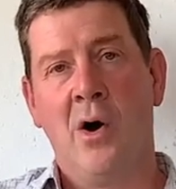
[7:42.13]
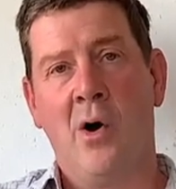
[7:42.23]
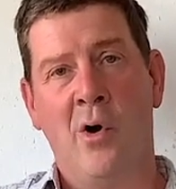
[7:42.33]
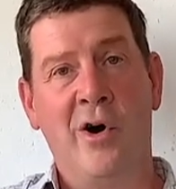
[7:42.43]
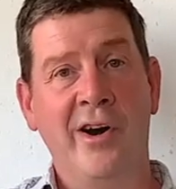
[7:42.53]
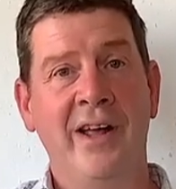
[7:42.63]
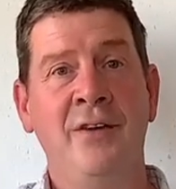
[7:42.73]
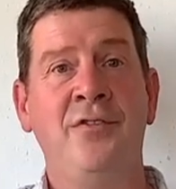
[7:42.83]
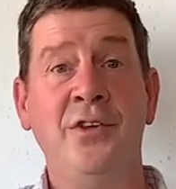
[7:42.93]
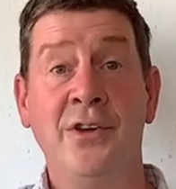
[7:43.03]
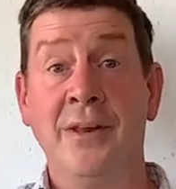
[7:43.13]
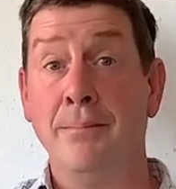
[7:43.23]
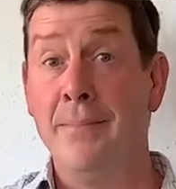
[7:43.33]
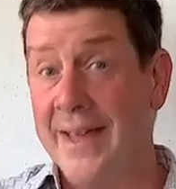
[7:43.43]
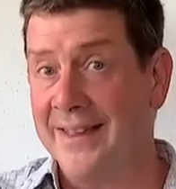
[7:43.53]
Or if you
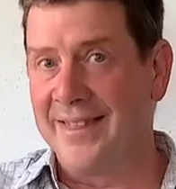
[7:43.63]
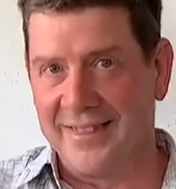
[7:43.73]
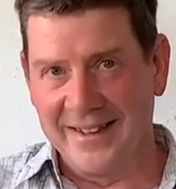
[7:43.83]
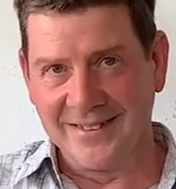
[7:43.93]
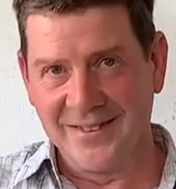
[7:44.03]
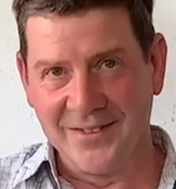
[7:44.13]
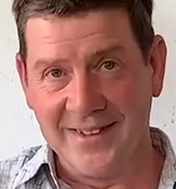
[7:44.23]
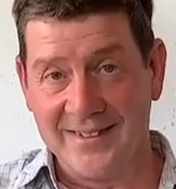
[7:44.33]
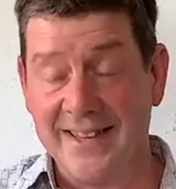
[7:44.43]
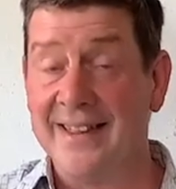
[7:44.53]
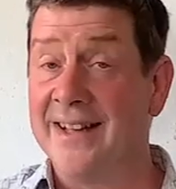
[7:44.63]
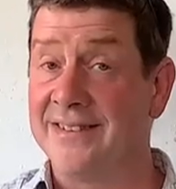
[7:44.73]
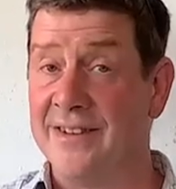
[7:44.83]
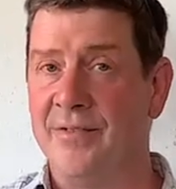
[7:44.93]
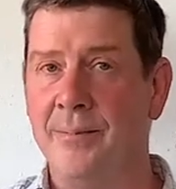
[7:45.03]
can make the things on the day,
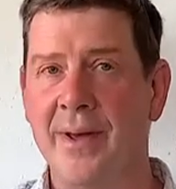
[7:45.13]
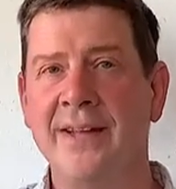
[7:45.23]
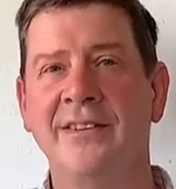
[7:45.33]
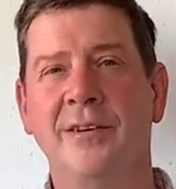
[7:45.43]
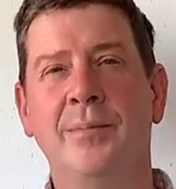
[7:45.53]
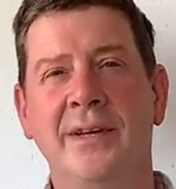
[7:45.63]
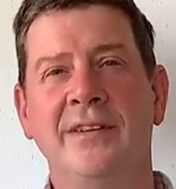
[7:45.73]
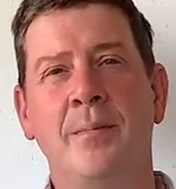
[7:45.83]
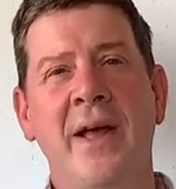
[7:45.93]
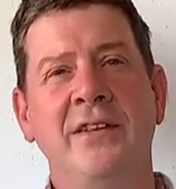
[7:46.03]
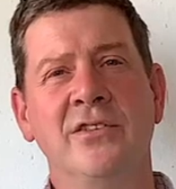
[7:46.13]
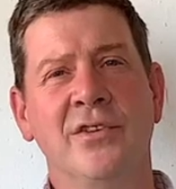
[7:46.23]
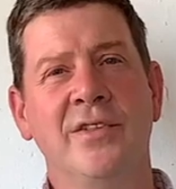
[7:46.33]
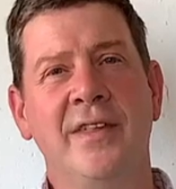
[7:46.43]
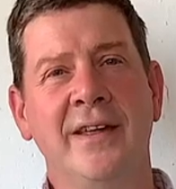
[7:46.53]
that's even better, but it depends
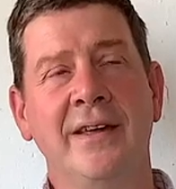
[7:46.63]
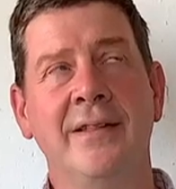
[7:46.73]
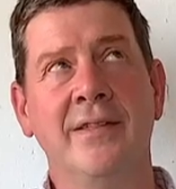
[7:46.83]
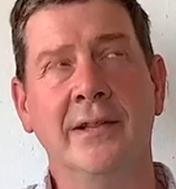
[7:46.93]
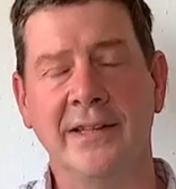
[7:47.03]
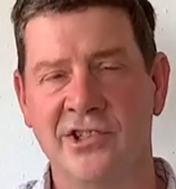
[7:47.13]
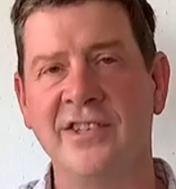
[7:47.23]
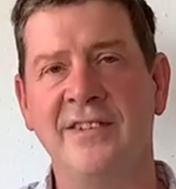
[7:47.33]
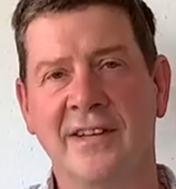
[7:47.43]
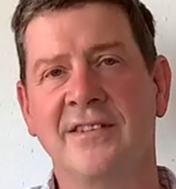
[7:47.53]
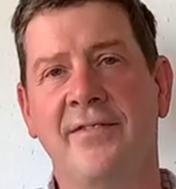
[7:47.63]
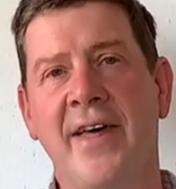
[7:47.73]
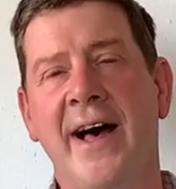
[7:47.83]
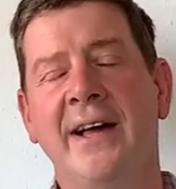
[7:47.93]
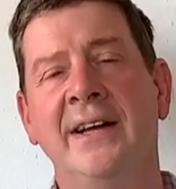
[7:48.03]
on the, the logistics of
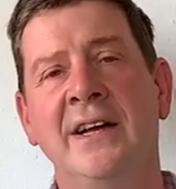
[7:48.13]
that.